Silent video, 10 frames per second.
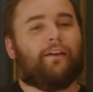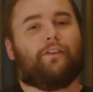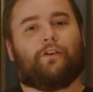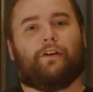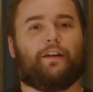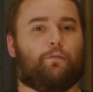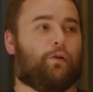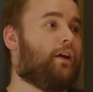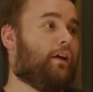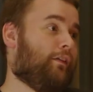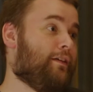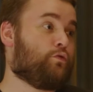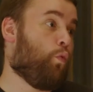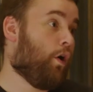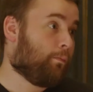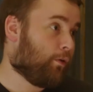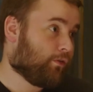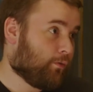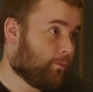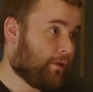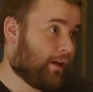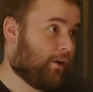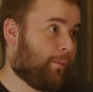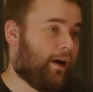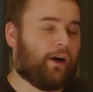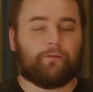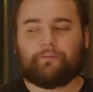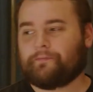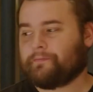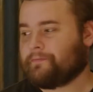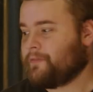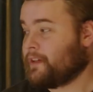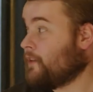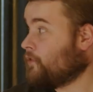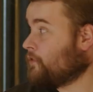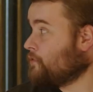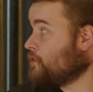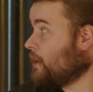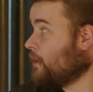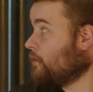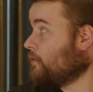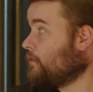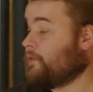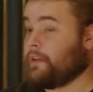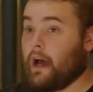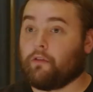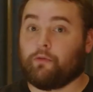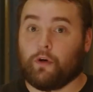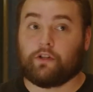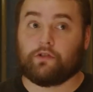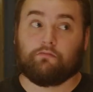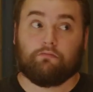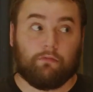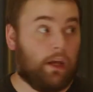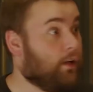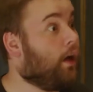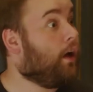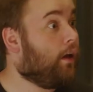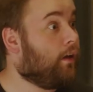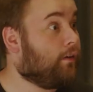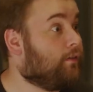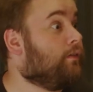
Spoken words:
So I need to bring at least one person with me to help out in case shit goes south, which it does.